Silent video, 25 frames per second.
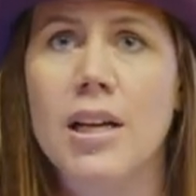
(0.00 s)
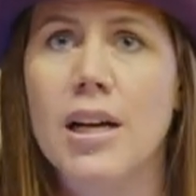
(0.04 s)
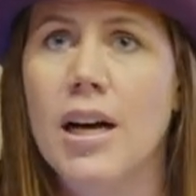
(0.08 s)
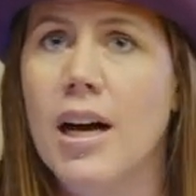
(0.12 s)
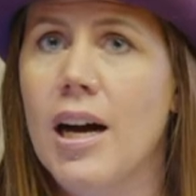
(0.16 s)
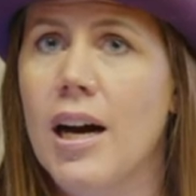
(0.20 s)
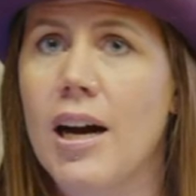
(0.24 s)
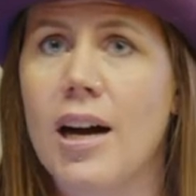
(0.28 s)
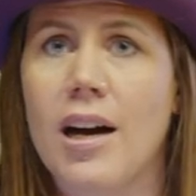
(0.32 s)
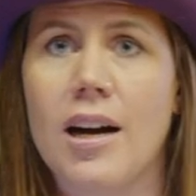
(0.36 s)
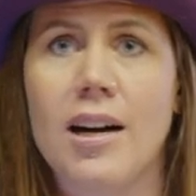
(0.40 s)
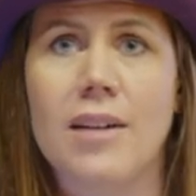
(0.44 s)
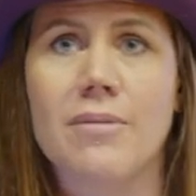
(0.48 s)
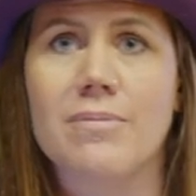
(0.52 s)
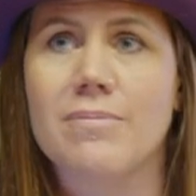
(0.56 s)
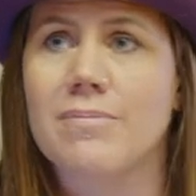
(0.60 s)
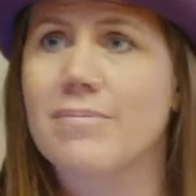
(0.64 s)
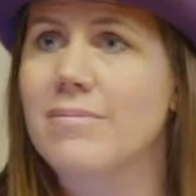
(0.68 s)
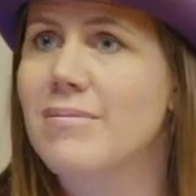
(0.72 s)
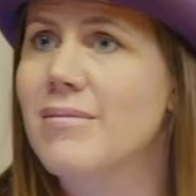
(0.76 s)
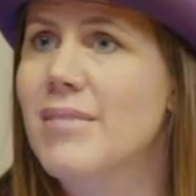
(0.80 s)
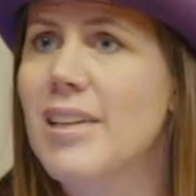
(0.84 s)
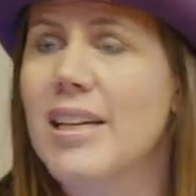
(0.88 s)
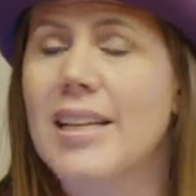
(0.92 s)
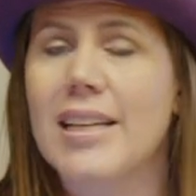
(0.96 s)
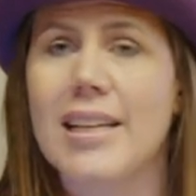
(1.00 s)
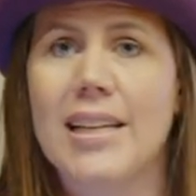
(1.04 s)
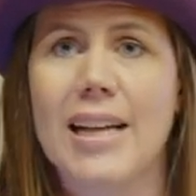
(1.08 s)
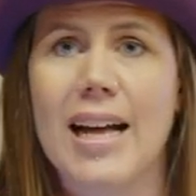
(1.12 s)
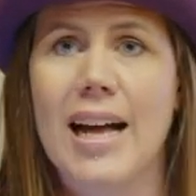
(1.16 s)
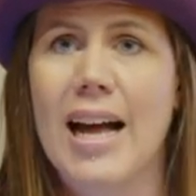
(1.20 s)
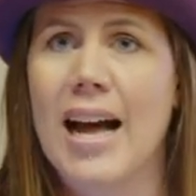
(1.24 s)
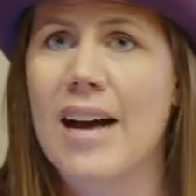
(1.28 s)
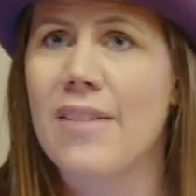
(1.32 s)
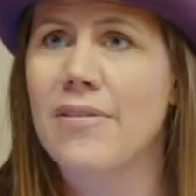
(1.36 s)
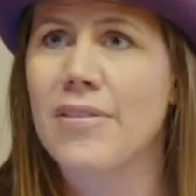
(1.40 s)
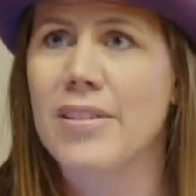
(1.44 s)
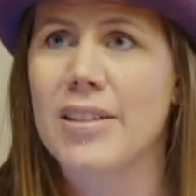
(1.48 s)
um,
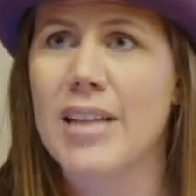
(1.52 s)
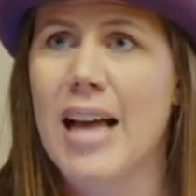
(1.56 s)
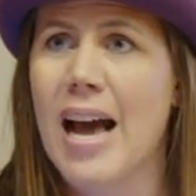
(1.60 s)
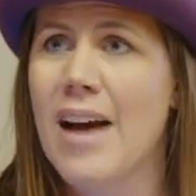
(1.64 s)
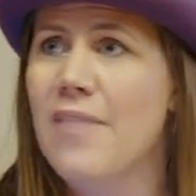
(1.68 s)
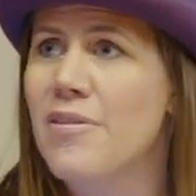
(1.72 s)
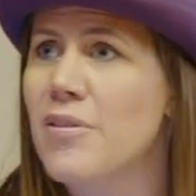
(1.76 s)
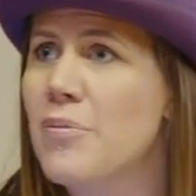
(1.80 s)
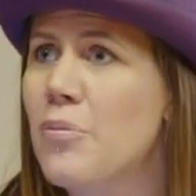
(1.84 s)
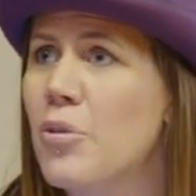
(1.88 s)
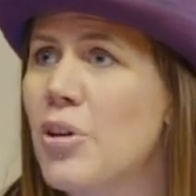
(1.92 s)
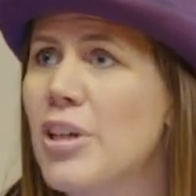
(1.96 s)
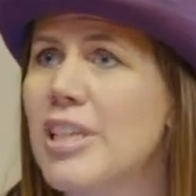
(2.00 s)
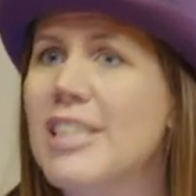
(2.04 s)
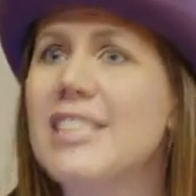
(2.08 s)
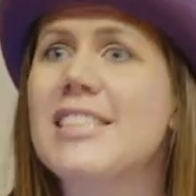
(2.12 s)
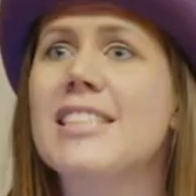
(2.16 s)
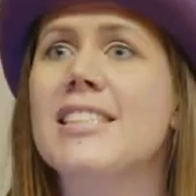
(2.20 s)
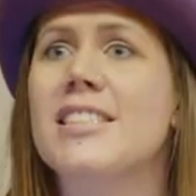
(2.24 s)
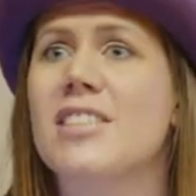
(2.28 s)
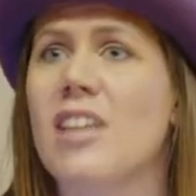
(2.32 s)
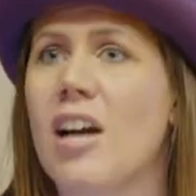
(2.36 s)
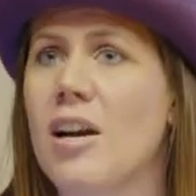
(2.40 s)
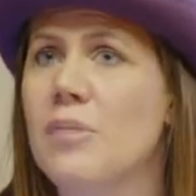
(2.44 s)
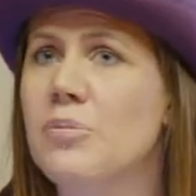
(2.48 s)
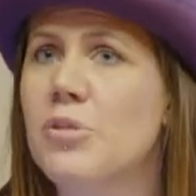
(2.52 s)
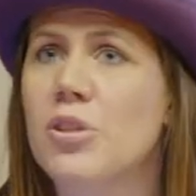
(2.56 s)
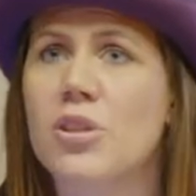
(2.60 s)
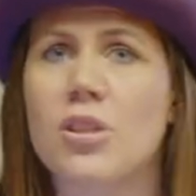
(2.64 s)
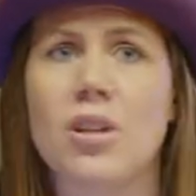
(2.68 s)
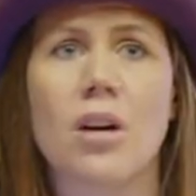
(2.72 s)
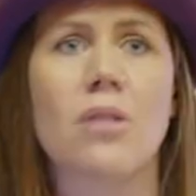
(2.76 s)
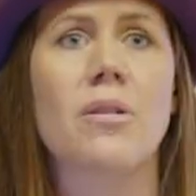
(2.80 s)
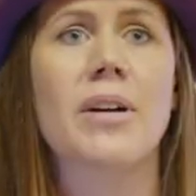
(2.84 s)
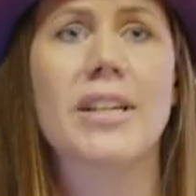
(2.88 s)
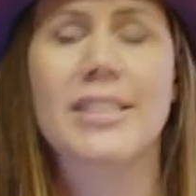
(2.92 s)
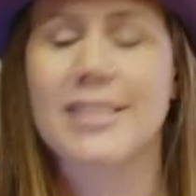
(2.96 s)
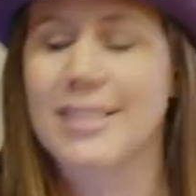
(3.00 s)
have, a, have a more easy time to
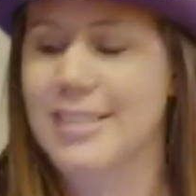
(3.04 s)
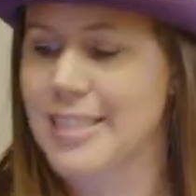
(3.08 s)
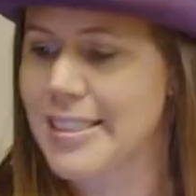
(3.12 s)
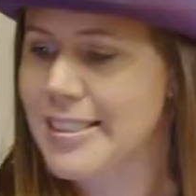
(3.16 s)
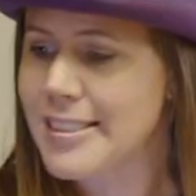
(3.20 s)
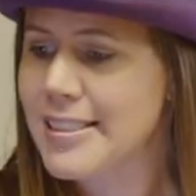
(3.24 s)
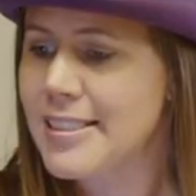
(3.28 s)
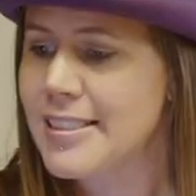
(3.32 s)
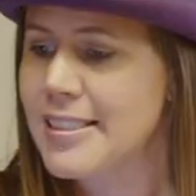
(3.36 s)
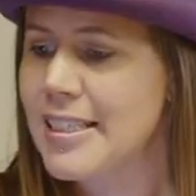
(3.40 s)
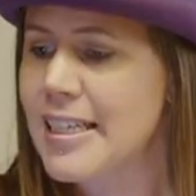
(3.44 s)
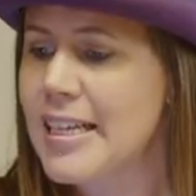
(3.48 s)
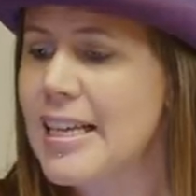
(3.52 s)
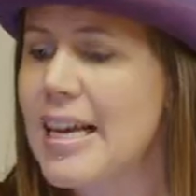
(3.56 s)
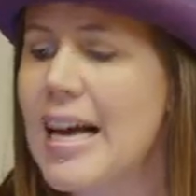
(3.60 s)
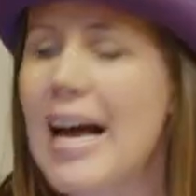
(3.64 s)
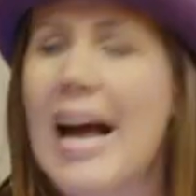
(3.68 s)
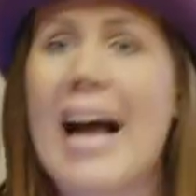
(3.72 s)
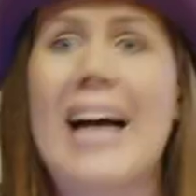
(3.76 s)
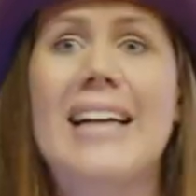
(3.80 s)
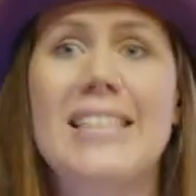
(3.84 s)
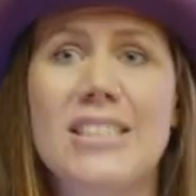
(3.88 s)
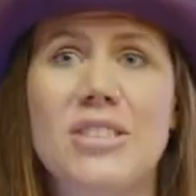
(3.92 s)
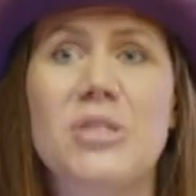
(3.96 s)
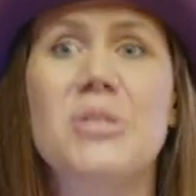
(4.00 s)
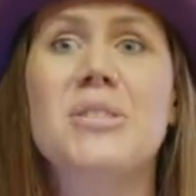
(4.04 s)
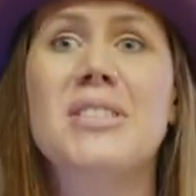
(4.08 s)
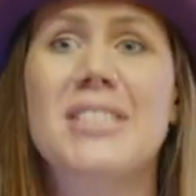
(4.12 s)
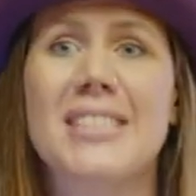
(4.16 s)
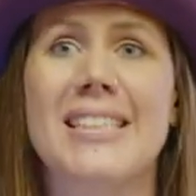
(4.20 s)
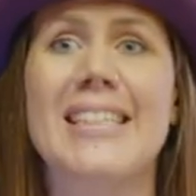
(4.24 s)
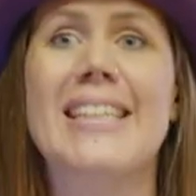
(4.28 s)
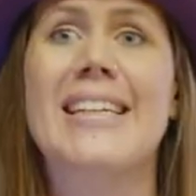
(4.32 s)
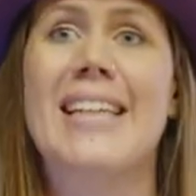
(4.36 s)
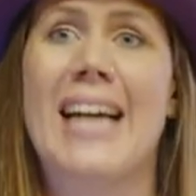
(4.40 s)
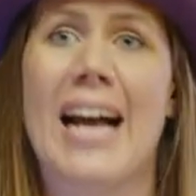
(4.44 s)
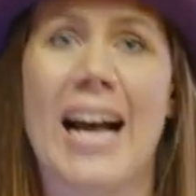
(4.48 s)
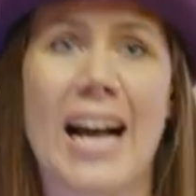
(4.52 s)
coexist, and to
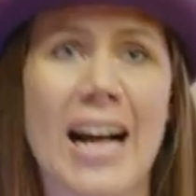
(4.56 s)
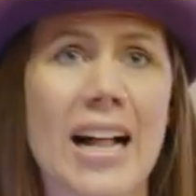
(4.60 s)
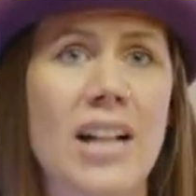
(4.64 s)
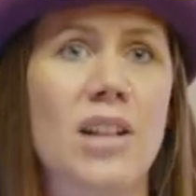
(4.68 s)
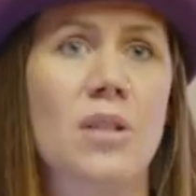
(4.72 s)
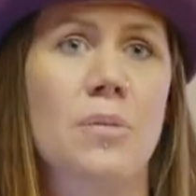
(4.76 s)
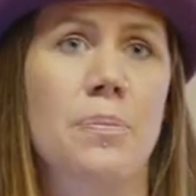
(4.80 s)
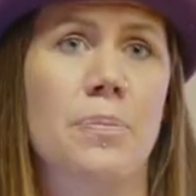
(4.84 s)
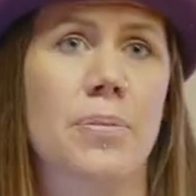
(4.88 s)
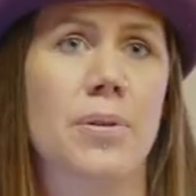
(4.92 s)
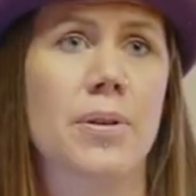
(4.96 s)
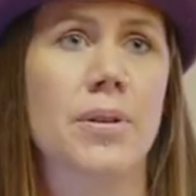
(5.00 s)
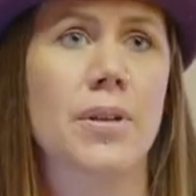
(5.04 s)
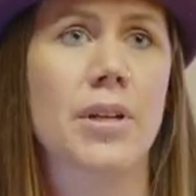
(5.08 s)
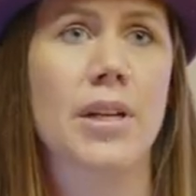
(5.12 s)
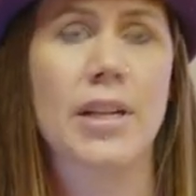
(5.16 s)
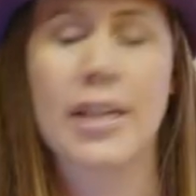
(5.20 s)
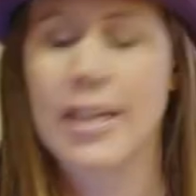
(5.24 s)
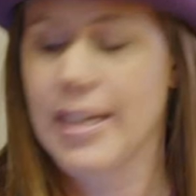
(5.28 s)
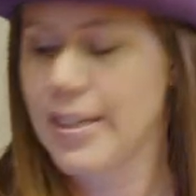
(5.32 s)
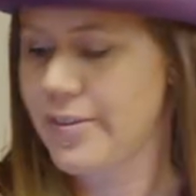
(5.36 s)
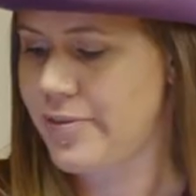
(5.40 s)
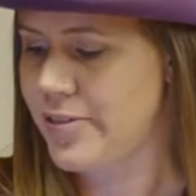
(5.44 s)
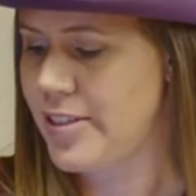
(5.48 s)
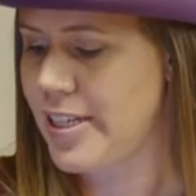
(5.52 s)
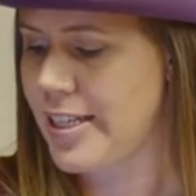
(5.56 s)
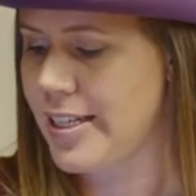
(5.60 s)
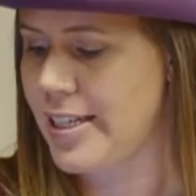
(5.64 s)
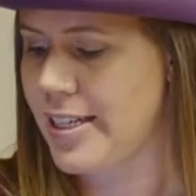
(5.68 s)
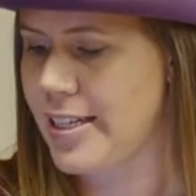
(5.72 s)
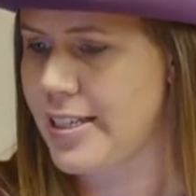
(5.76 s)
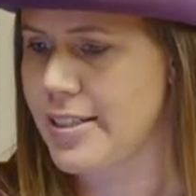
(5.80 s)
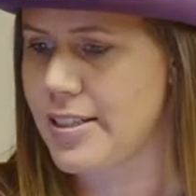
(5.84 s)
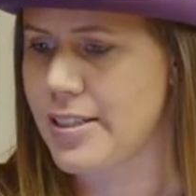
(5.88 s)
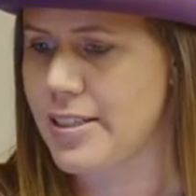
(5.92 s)
seek help if needed.